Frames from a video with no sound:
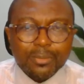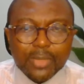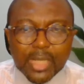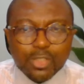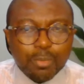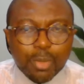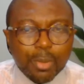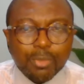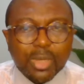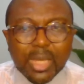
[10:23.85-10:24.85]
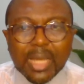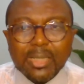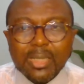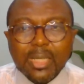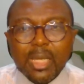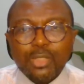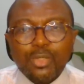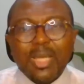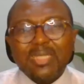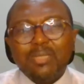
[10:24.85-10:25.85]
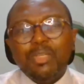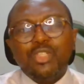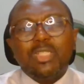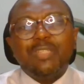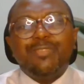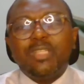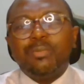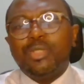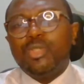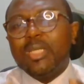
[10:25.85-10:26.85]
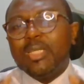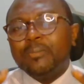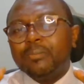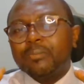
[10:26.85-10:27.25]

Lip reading: There's no problem with that. So that's the major difference between